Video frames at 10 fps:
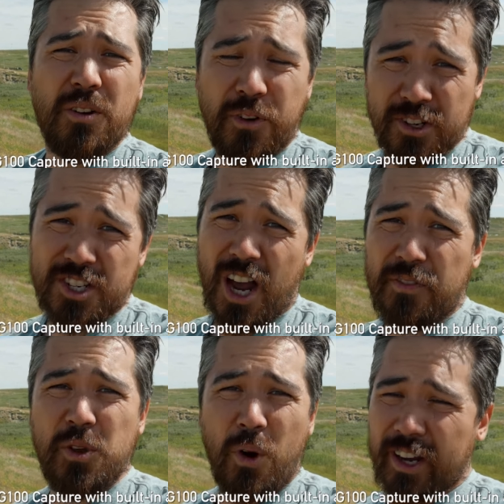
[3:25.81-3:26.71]
First
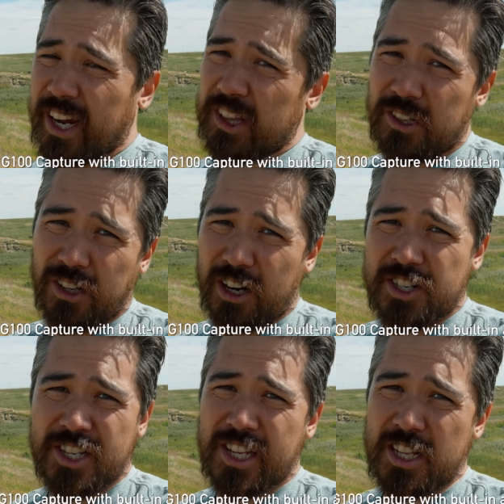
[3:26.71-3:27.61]
off, you are getting the
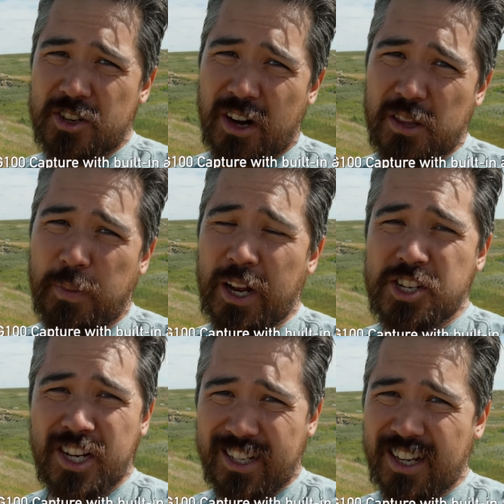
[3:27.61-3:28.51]
largest sensor out of the
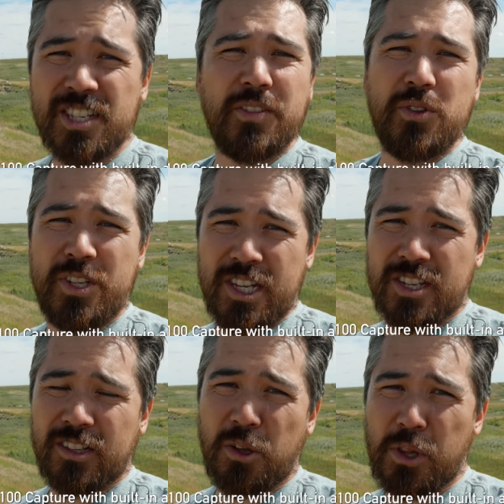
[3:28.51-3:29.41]
bunch, and it does give you
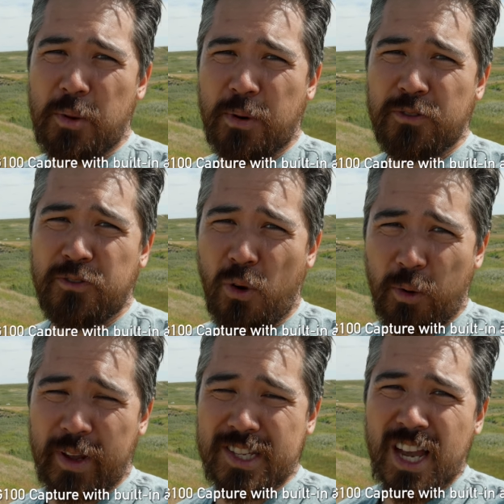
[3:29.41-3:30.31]
decent low-light
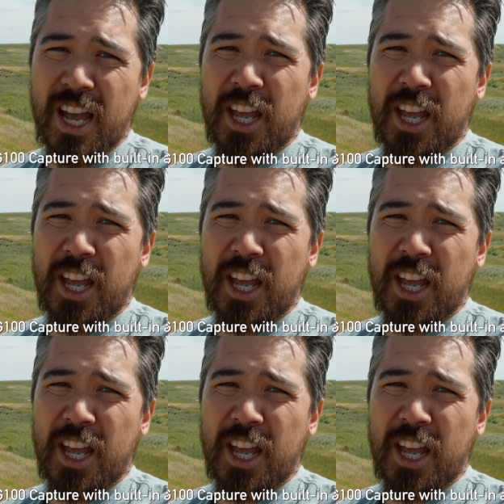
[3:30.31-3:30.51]
performance.